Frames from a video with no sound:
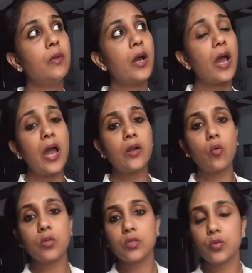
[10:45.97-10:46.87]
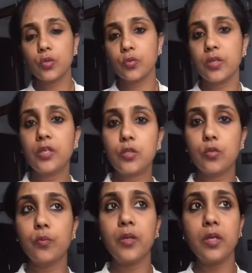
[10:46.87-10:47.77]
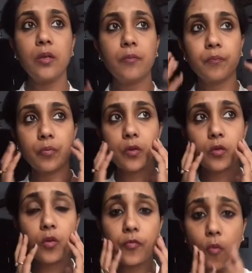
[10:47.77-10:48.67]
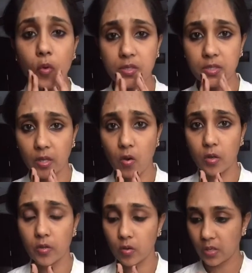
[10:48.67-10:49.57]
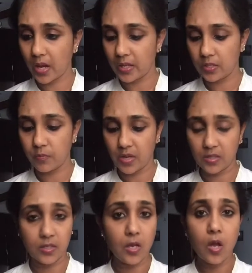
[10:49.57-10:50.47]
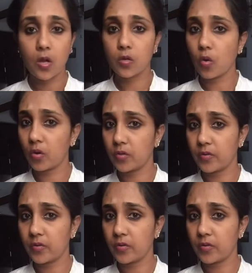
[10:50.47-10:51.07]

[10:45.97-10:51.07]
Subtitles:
And also you need to be, focusing on your client base, not